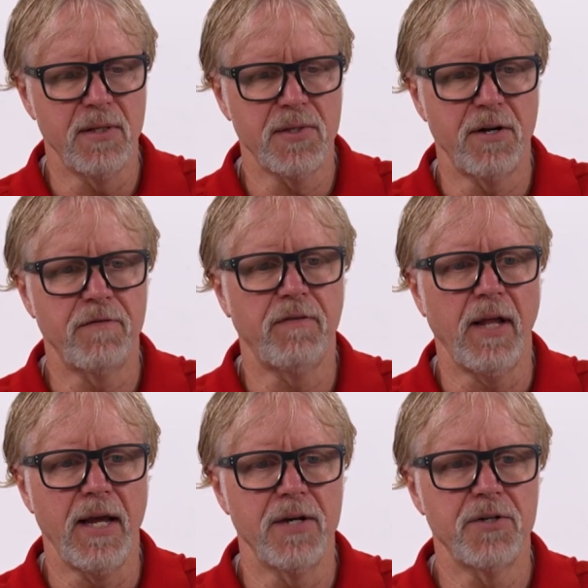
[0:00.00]
the center
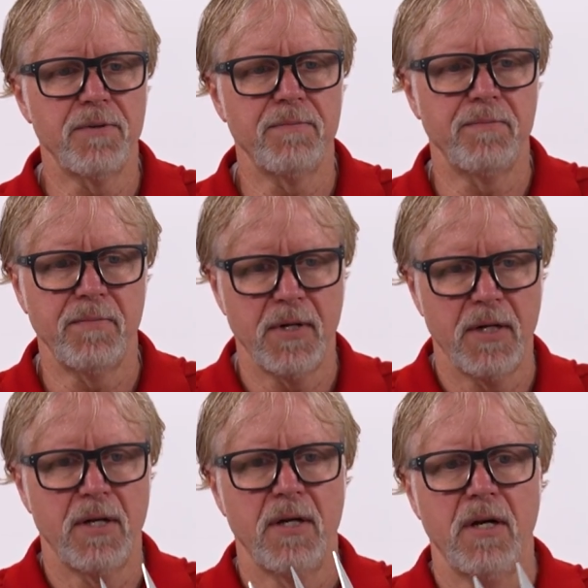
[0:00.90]
flange.
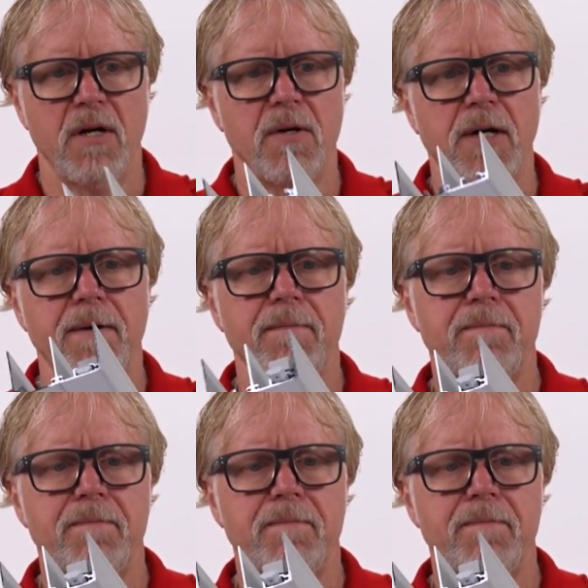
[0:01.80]
Okay,